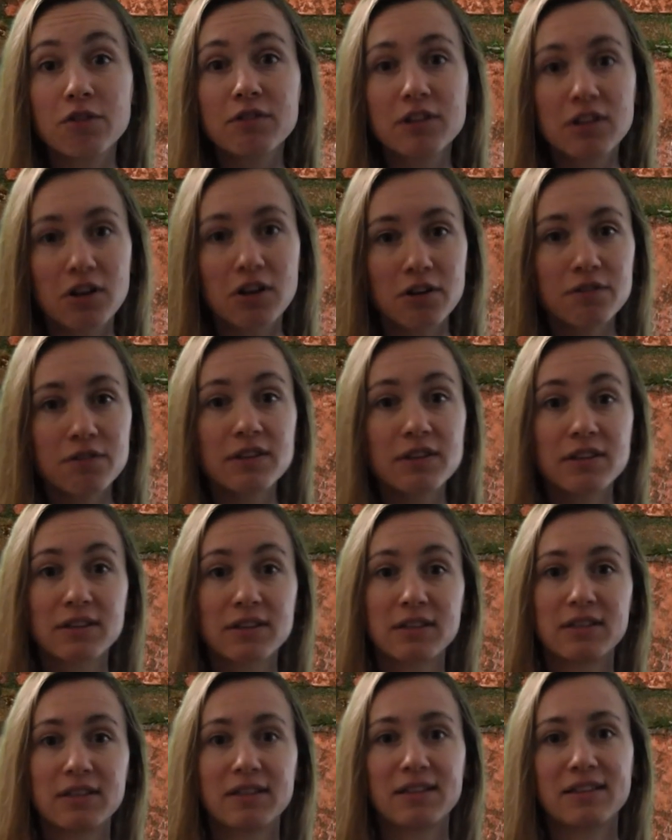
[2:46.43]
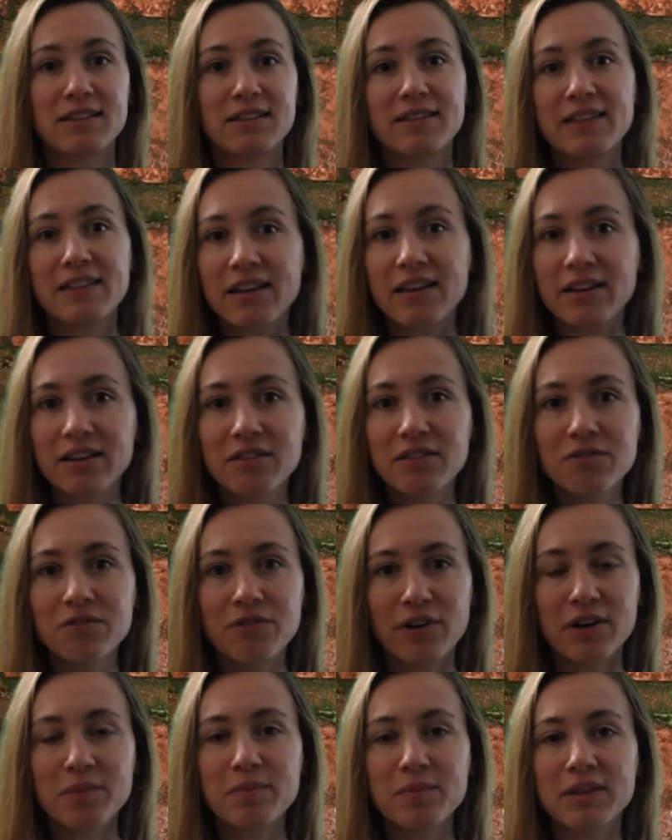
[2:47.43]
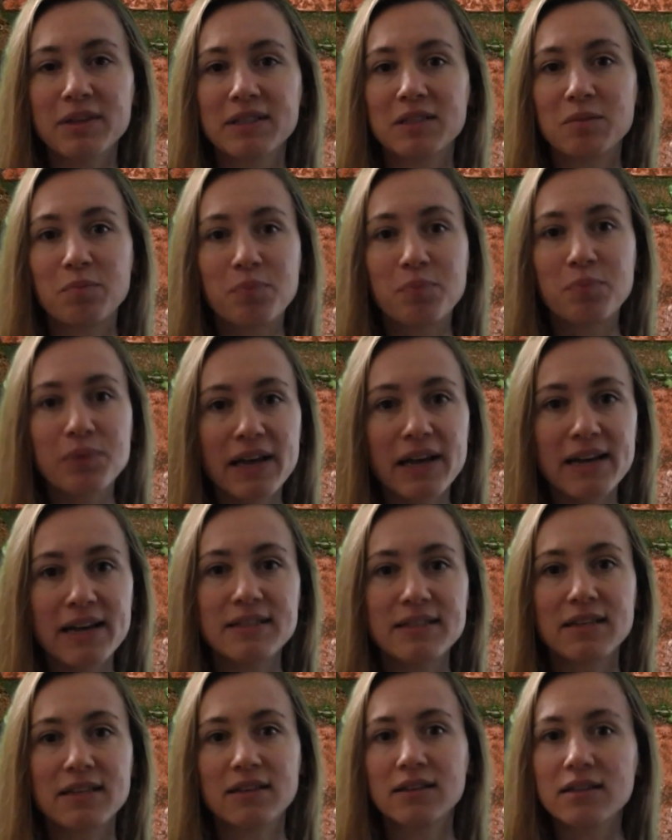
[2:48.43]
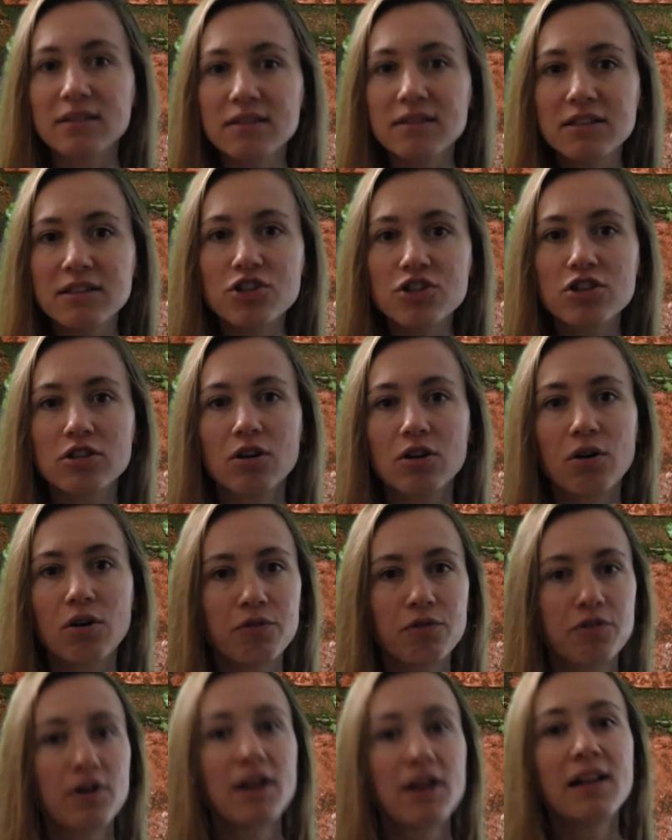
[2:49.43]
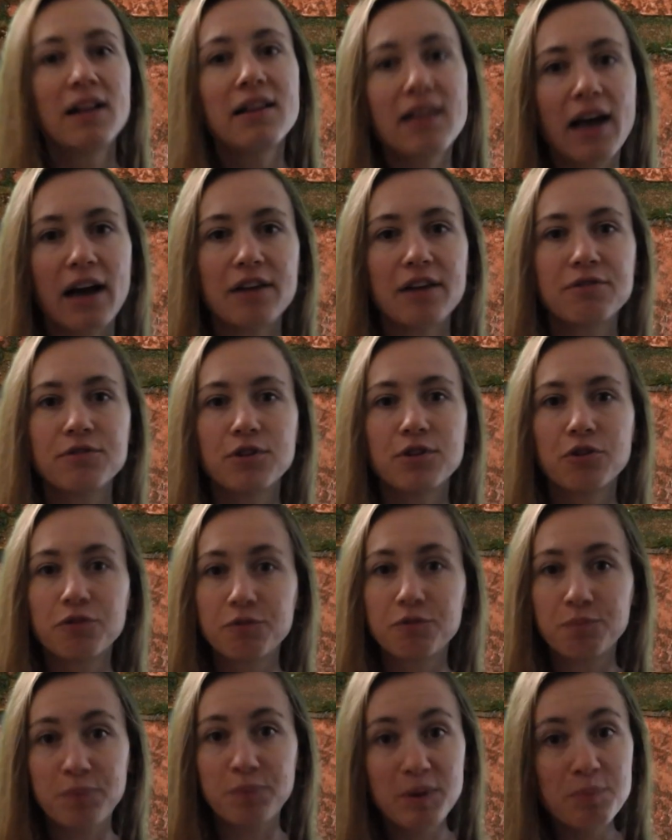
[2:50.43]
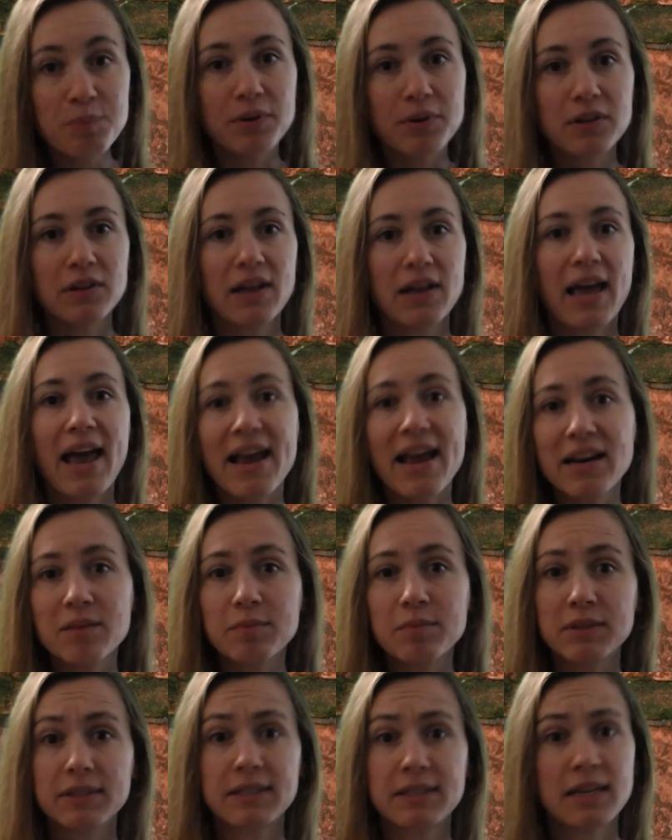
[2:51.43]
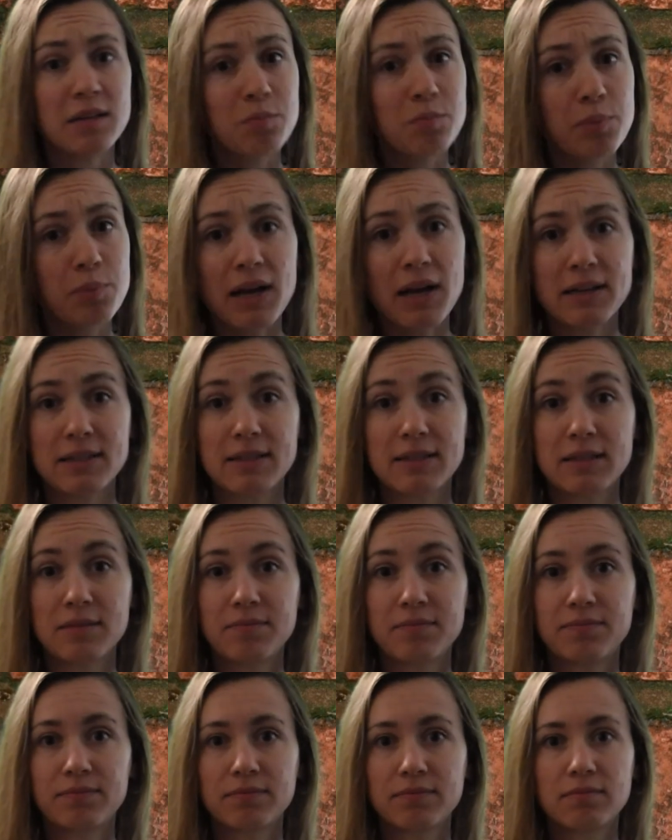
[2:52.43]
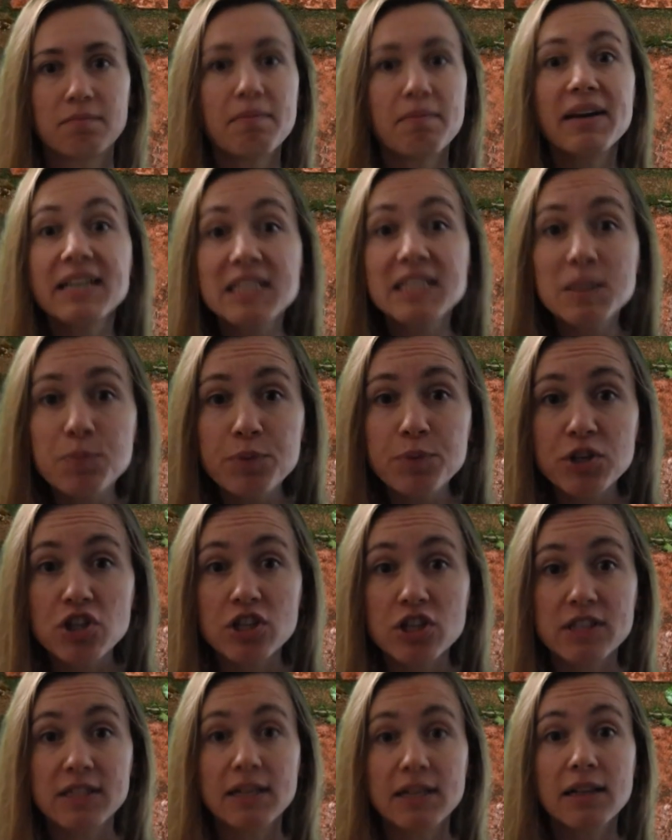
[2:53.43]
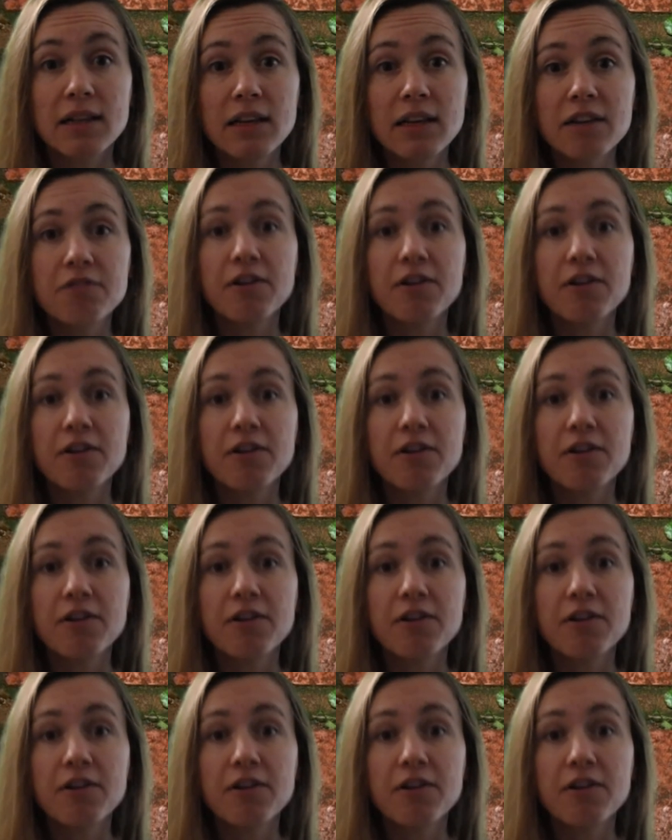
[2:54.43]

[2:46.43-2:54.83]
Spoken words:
cover the environment, place and condition of life of people, animals and plants. Many species live